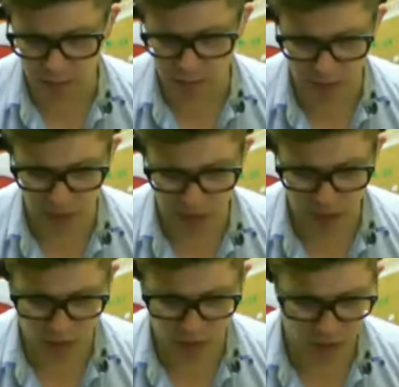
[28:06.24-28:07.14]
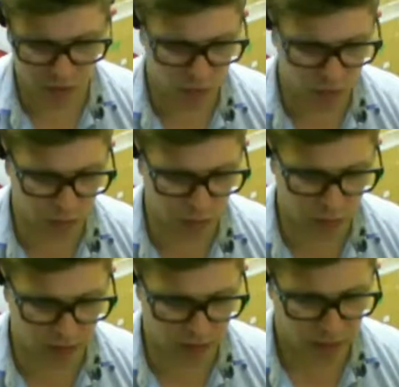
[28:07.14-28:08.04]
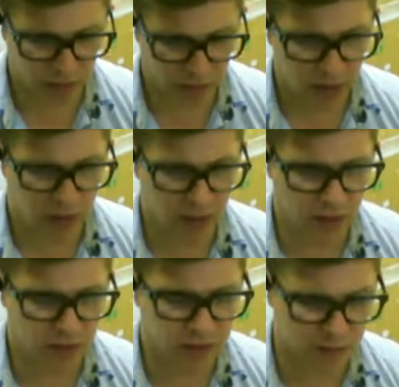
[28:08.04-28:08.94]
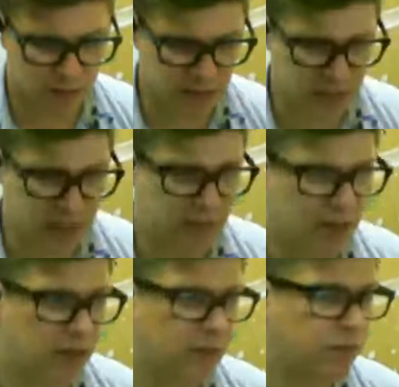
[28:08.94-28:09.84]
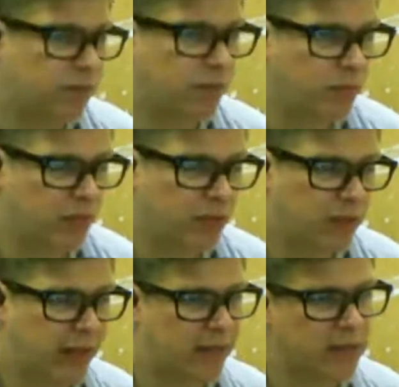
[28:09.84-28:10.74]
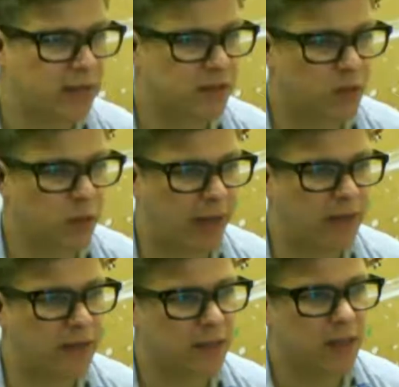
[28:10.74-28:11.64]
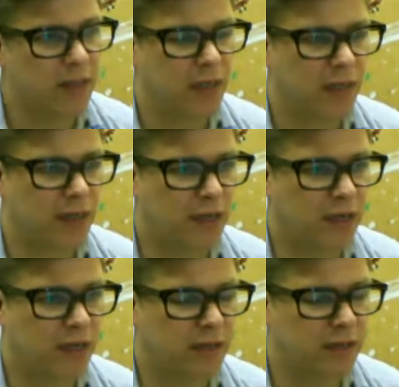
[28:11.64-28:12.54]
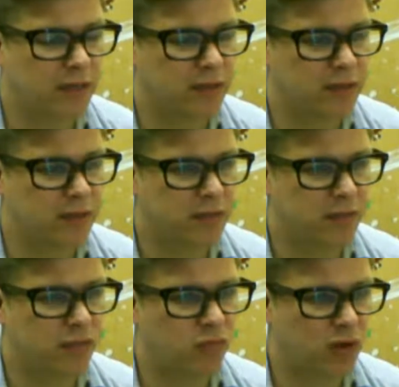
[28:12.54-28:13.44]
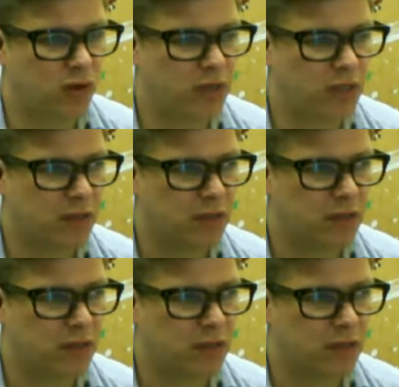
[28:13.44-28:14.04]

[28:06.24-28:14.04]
members of the school who have disabilities in the band, in the school band, and Rosie